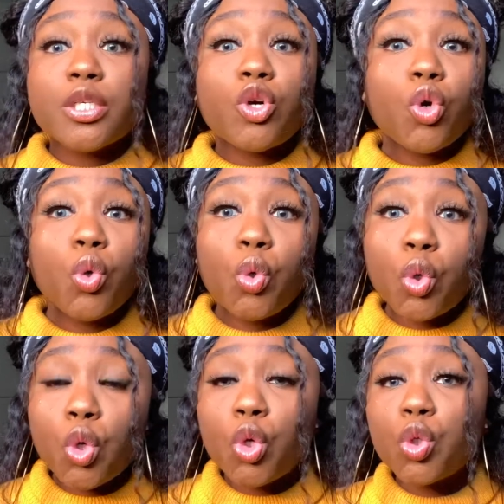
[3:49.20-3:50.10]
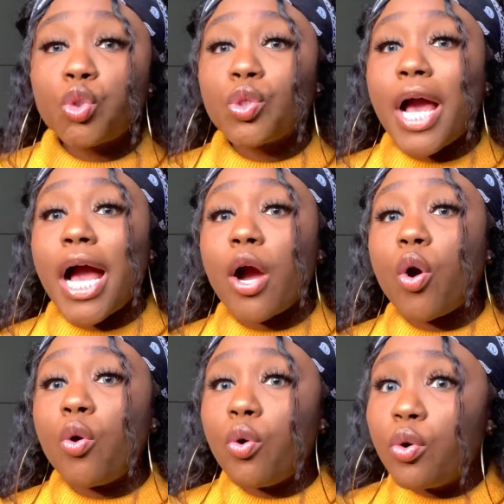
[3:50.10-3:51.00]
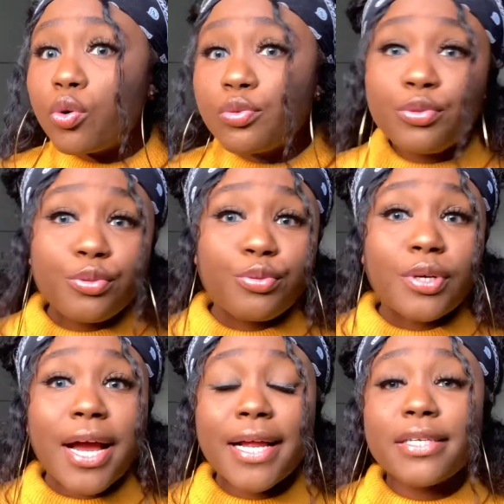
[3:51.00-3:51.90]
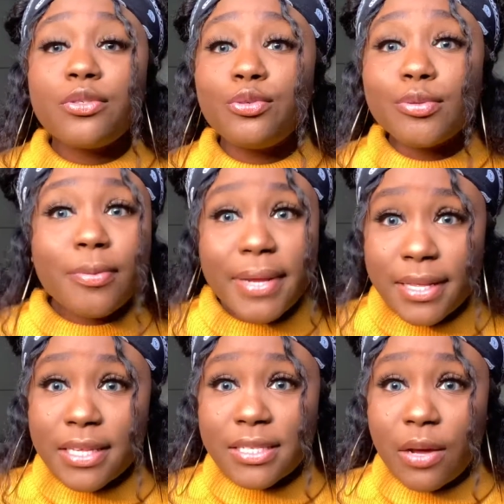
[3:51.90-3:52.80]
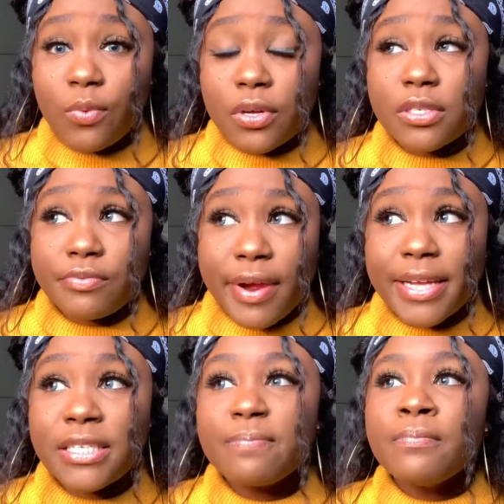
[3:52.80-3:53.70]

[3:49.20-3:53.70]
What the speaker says: cook, you can code, you can do so many things at once, right?